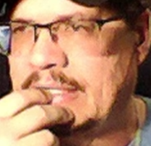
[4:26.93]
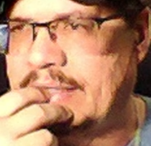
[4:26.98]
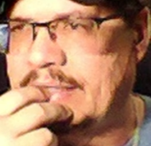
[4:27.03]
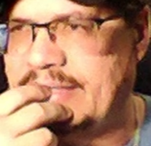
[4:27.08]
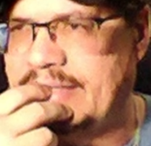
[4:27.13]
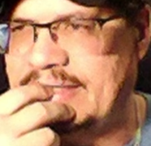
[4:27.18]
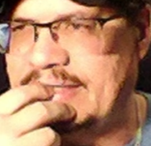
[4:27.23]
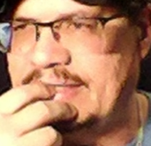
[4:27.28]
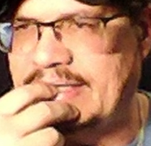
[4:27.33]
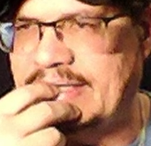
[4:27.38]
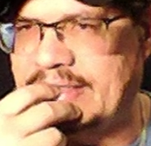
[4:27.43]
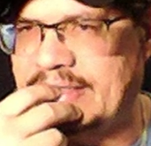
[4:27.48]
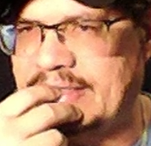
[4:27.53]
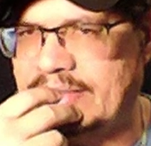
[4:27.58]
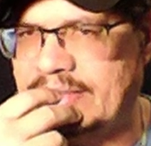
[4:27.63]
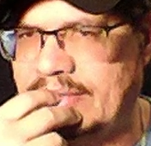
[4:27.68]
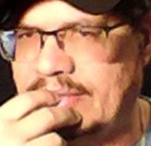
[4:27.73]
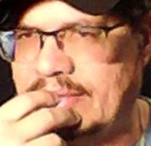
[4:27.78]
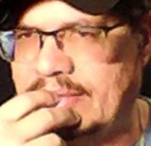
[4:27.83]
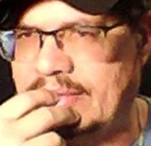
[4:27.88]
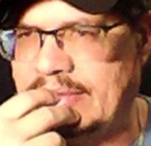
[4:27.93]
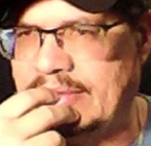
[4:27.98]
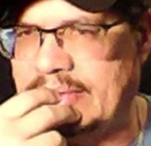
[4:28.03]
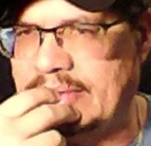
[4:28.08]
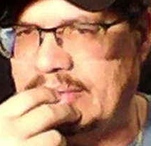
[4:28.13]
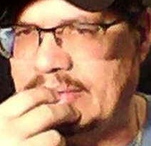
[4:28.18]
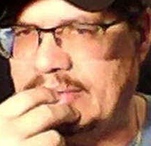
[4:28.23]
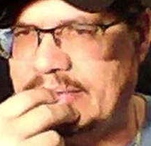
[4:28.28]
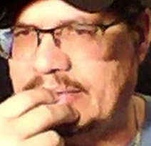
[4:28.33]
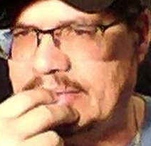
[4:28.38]
think that
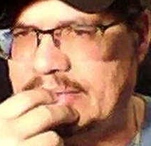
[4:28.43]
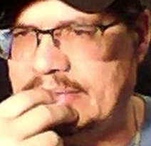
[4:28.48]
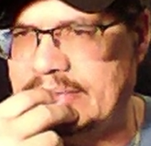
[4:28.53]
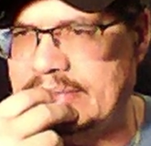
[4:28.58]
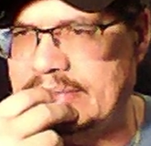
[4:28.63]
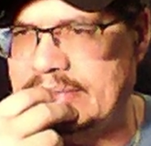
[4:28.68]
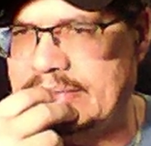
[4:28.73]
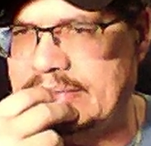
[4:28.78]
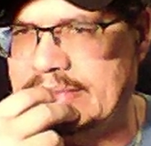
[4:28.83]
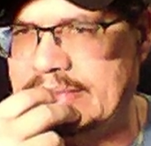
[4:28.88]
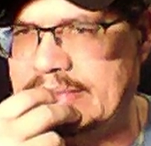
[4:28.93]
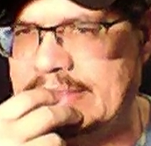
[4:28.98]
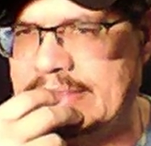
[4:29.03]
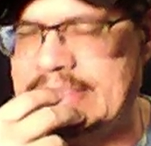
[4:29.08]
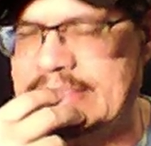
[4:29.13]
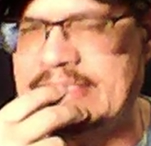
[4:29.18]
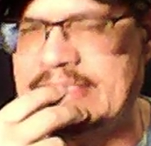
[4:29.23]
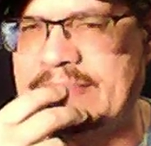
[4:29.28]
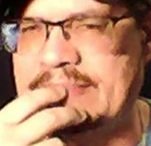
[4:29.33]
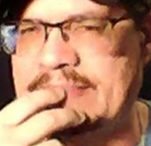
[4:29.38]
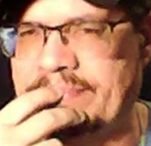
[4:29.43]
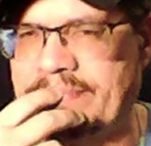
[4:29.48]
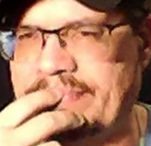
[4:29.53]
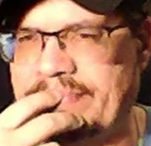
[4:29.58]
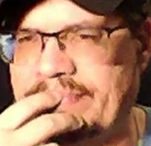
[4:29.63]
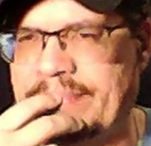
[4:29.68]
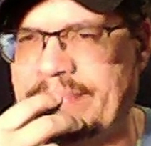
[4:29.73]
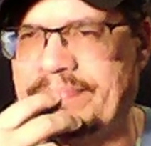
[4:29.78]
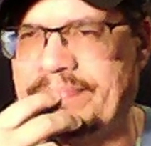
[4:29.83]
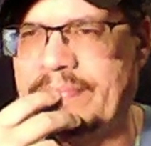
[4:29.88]
guitar,
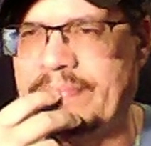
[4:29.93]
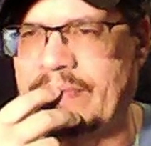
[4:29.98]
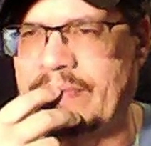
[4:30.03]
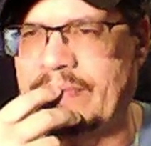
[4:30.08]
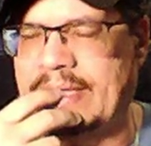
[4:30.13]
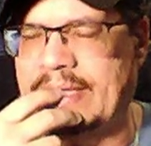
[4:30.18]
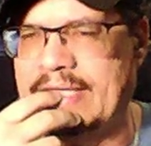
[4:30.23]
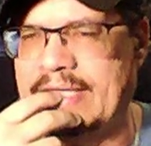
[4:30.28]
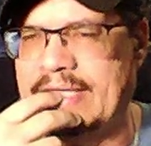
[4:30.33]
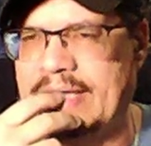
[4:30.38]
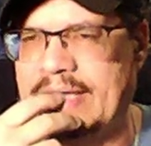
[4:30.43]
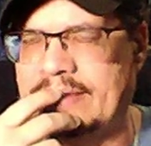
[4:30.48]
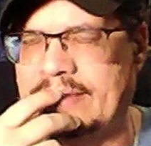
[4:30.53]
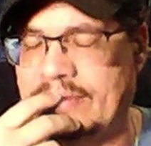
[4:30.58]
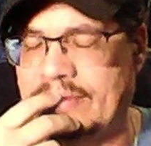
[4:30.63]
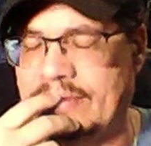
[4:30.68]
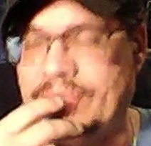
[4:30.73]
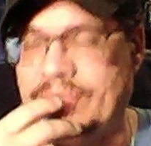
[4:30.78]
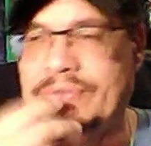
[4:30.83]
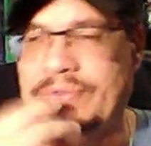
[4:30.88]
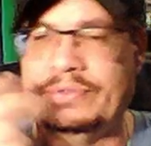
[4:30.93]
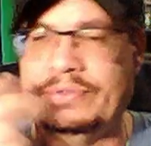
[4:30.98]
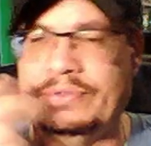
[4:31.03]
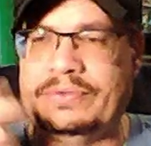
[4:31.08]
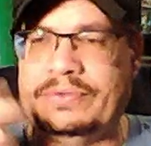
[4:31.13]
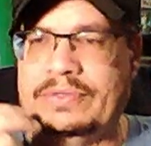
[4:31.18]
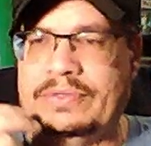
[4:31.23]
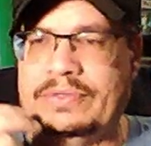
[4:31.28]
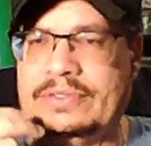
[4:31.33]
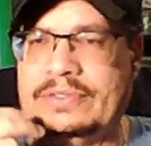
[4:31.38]
when I got it new
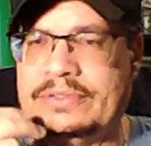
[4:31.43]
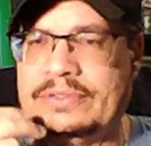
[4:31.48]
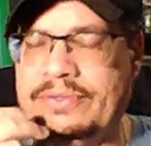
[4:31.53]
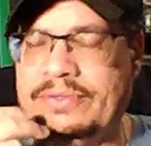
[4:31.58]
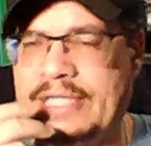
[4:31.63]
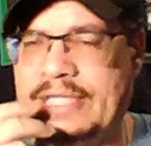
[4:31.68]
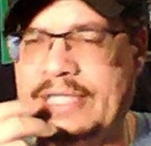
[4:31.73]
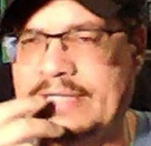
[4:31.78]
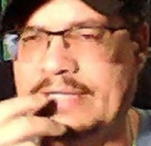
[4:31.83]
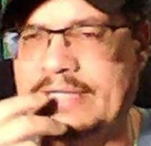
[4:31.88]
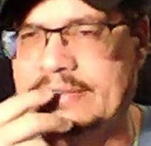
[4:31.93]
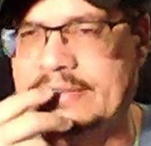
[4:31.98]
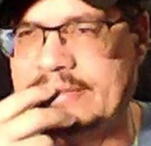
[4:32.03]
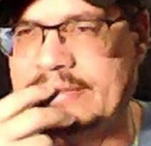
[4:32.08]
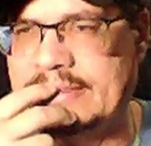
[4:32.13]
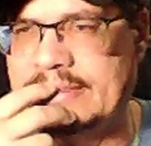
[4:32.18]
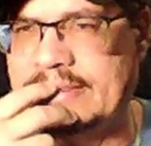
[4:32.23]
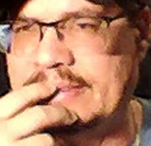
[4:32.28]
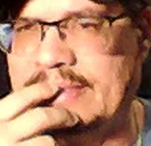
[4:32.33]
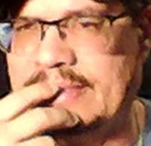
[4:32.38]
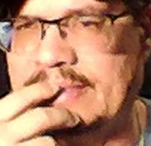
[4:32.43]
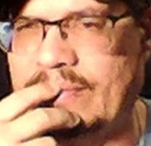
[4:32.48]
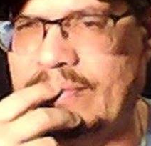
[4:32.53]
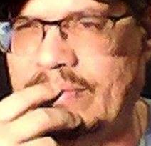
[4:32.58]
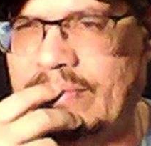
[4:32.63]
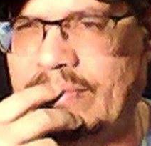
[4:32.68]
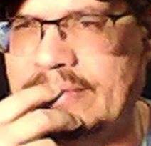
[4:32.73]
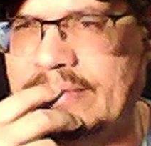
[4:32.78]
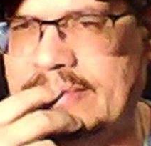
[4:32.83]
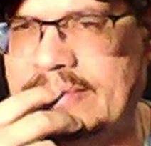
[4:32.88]
in 2006, I
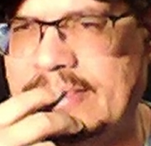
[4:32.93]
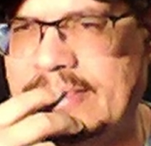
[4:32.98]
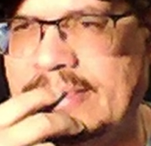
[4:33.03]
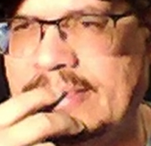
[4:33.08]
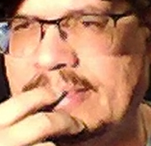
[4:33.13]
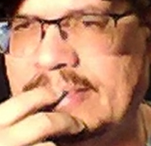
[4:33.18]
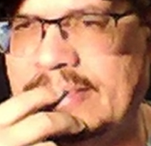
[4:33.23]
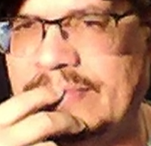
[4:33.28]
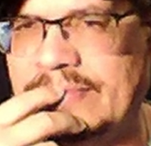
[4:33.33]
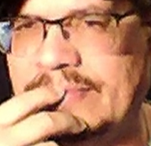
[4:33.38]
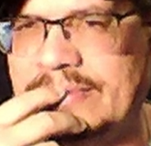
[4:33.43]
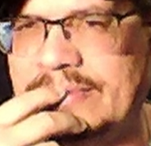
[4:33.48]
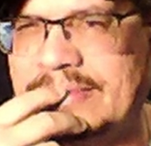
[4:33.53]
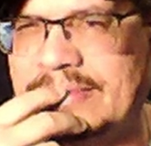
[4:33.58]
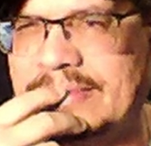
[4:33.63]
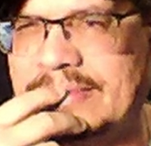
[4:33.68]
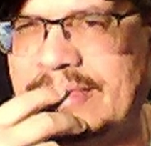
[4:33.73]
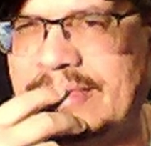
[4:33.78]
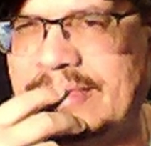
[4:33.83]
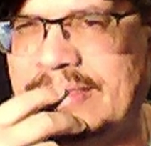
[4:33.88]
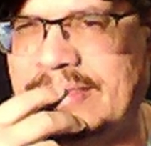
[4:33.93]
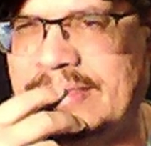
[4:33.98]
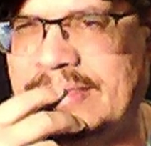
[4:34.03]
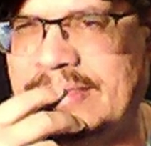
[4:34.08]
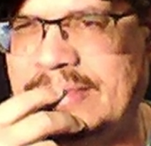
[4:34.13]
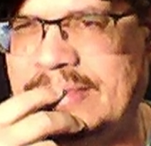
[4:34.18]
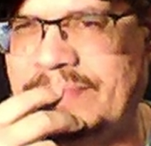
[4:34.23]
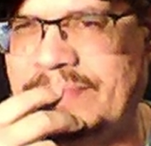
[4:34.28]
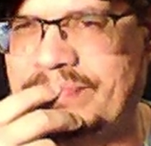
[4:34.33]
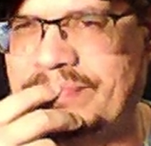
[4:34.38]
want to say it was like,
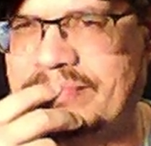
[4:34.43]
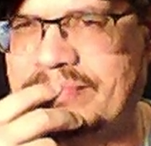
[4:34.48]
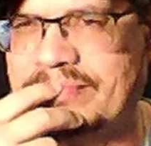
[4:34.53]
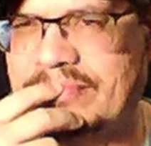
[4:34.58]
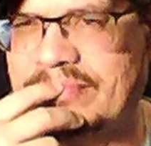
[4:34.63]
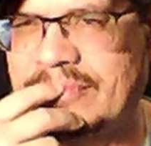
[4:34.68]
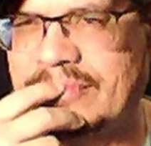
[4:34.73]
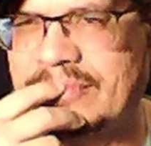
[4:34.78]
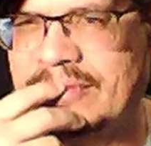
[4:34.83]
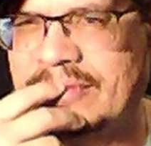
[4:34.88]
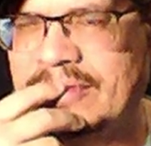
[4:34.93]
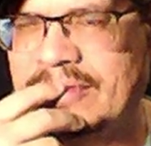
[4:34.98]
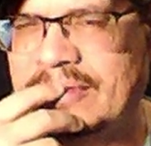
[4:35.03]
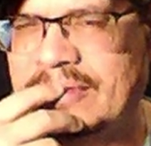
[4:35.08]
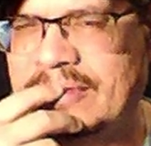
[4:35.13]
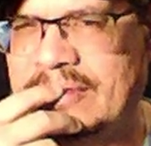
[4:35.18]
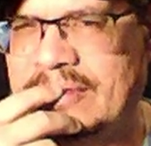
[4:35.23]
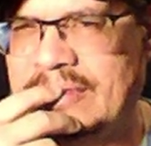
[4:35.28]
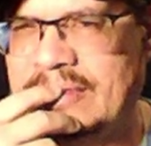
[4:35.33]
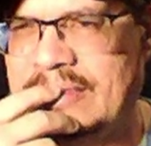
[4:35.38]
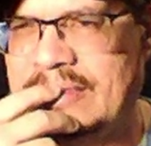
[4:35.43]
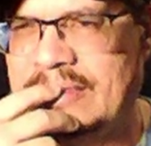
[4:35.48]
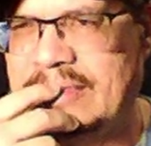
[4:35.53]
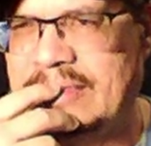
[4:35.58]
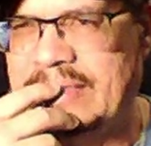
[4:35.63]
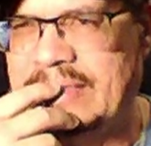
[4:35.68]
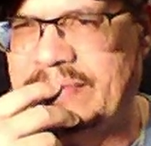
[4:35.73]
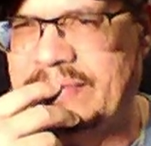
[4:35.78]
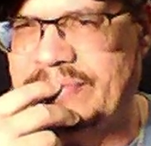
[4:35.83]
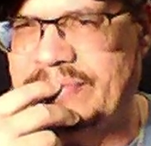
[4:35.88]
it
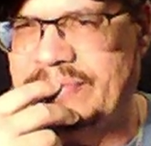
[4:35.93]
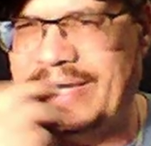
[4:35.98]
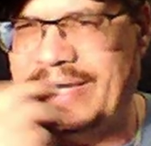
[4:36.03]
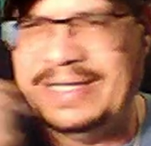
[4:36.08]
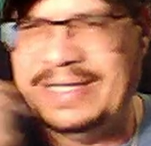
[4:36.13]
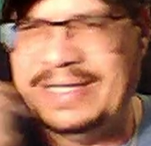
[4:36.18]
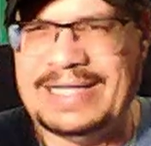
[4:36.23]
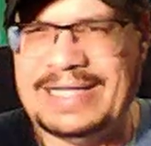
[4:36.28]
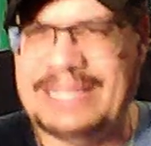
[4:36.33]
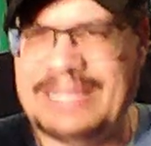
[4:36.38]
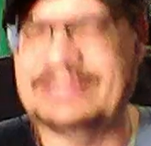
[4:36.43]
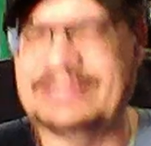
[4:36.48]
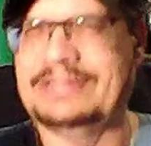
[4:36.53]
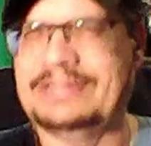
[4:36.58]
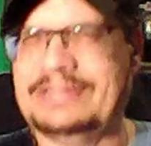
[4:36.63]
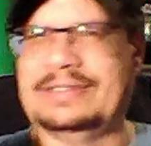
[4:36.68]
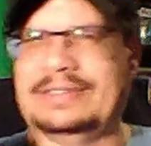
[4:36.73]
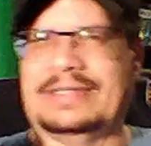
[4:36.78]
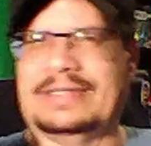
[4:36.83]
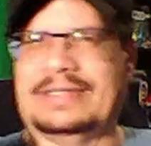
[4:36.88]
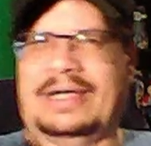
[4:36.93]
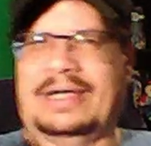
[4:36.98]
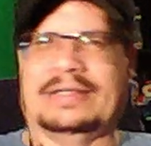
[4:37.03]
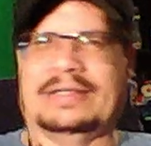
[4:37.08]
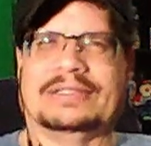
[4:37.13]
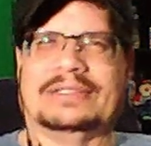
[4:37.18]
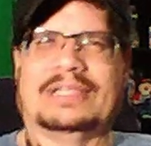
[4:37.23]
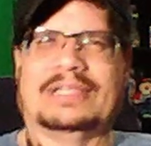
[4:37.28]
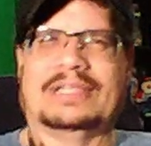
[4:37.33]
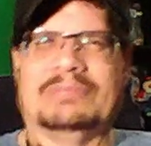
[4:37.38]
was right at
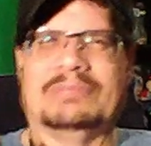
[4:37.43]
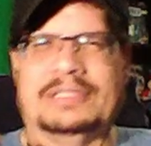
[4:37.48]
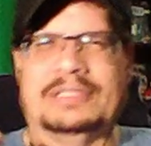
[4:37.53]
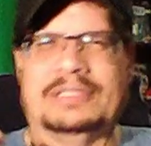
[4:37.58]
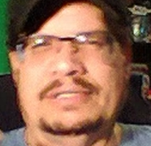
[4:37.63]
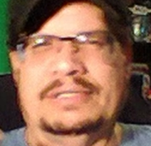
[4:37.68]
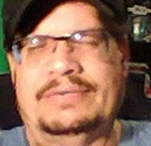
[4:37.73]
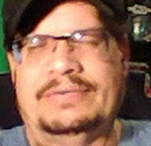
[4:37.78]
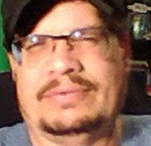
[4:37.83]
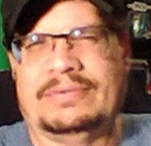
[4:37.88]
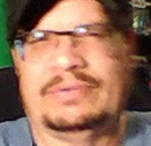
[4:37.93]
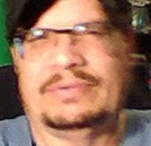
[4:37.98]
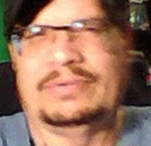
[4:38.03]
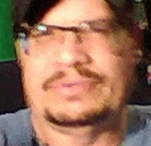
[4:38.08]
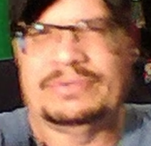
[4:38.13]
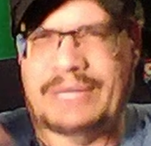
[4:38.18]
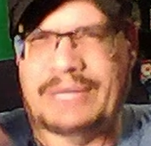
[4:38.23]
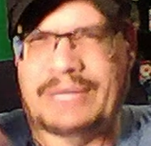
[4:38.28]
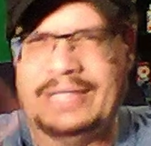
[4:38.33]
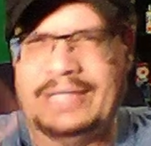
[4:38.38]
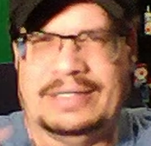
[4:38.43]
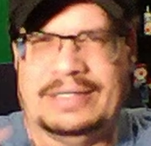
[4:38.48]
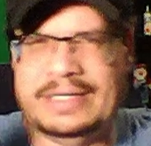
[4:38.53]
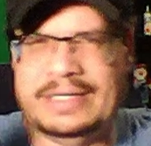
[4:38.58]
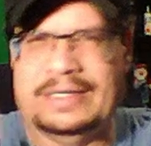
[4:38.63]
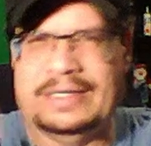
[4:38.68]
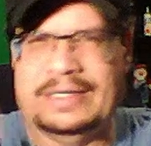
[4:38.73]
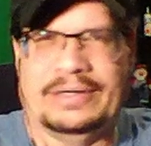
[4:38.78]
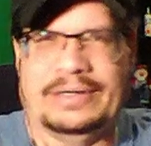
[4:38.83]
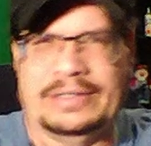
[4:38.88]
$800, I believe. It was right in
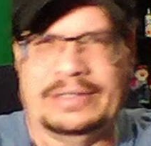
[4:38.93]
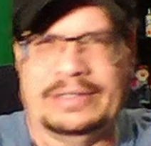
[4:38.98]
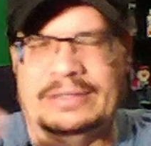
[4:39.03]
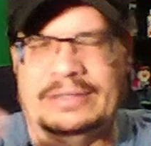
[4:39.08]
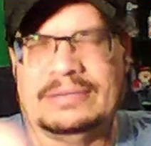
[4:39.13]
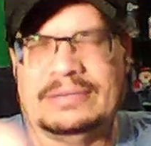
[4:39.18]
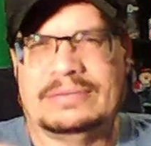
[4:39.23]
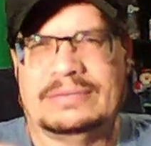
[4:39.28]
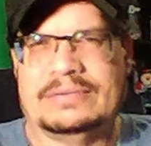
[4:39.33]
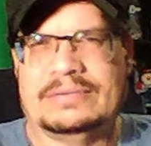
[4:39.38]
that area.